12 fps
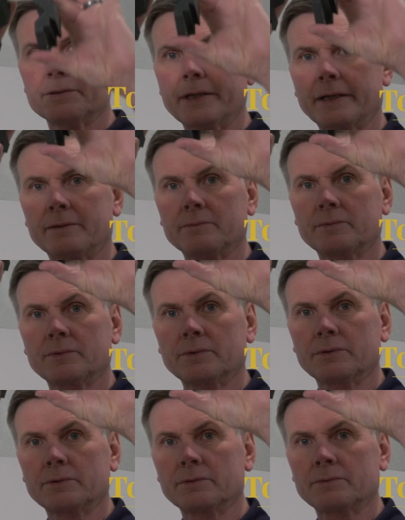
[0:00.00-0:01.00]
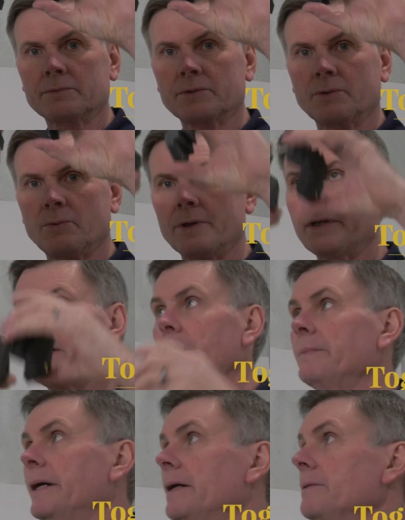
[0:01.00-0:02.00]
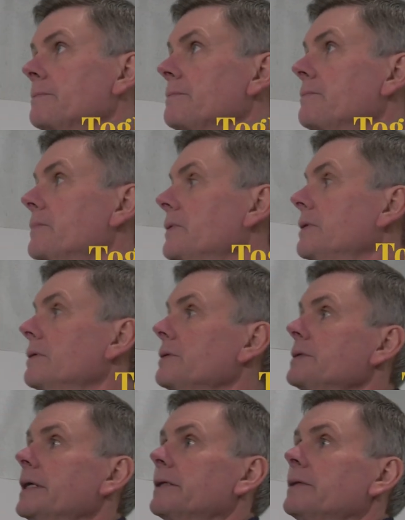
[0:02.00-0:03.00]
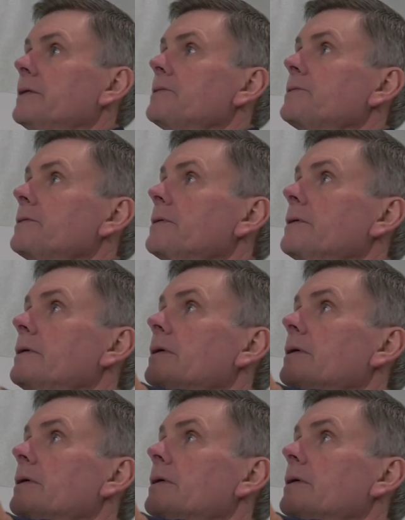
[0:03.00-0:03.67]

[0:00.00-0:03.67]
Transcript: to take the one knob out. You're going to take this,